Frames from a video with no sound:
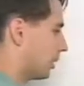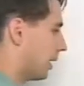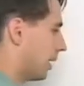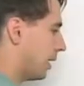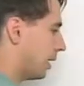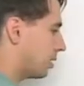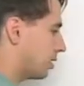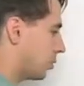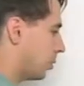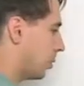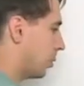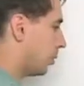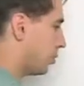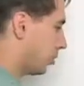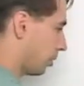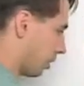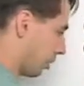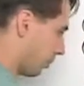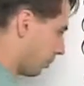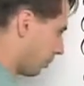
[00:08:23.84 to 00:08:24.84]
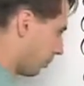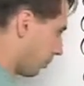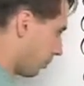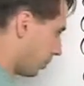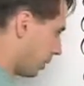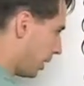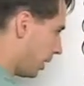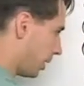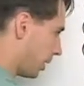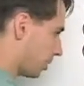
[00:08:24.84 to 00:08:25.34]
get the x squared. We got
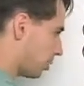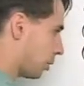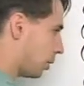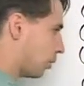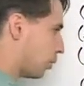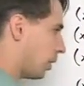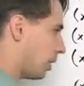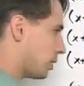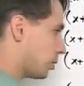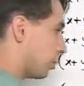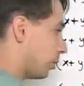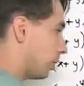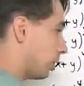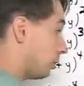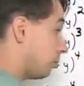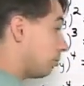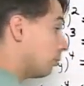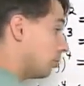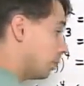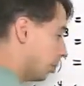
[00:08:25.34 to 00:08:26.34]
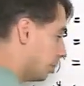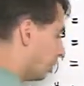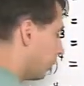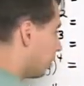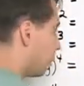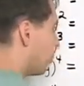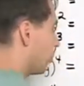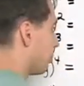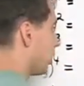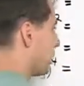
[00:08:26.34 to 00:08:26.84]
3x squared y squared,
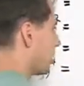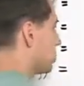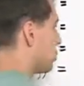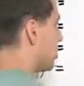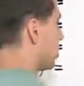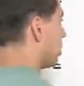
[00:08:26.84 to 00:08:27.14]
another 3x